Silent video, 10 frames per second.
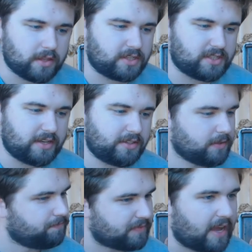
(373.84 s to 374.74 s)
the
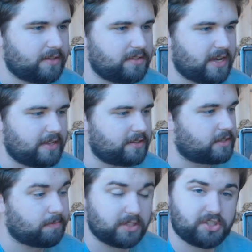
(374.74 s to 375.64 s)
scent, not
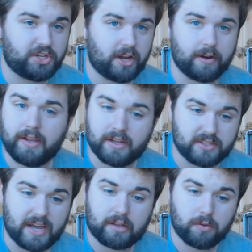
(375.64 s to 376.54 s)
intense, but it's cherry,
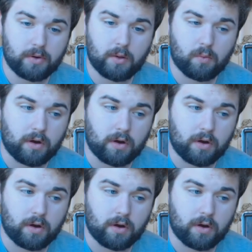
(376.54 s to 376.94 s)
exactly what I